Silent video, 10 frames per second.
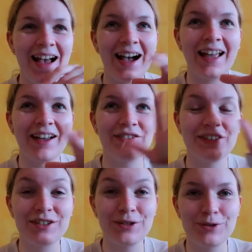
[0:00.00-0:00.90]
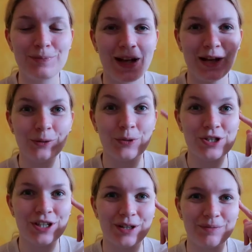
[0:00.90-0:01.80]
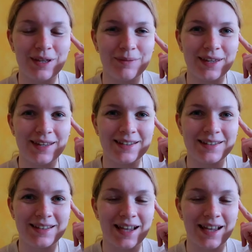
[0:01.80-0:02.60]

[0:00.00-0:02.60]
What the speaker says: I have this huge pile watching at me because